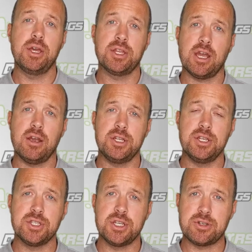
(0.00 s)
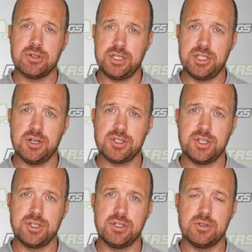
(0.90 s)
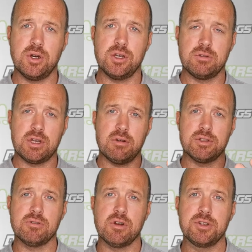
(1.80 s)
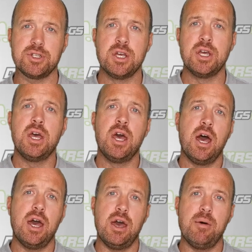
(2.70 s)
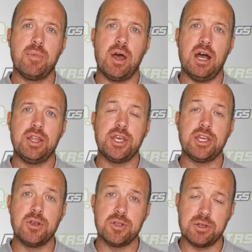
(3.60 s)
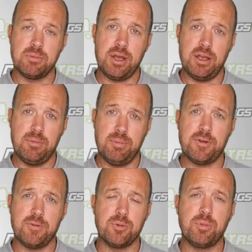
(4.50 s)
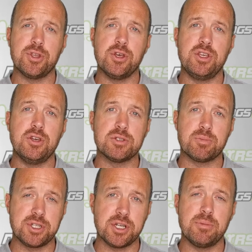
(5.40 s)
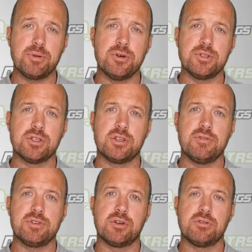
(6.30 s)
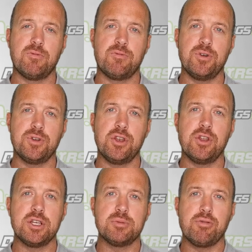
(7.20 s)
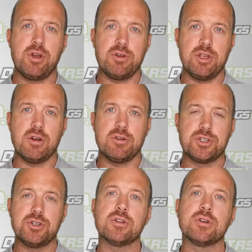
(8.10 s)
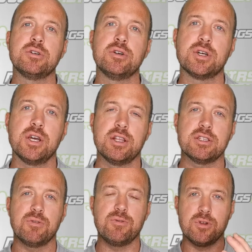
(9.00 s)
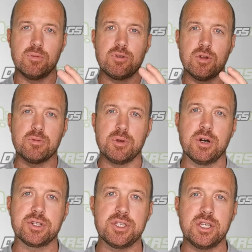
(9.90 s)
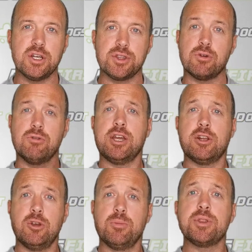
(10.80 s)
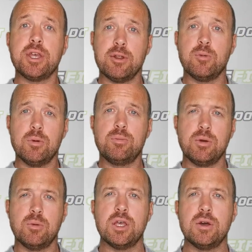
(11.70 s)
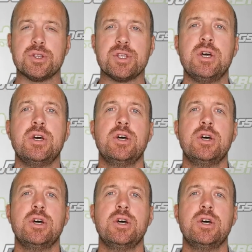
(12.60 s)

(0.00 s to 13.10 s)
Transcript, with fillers: Beta carotene is a natural antioxidant. That's why carrots are orange. Um, and they use it in, pe in, pet food, but they use it particularly because it gives the food a nice browny orange colour. Okay, and that's the food colour we want to see, not the grey gloop that it would be without it.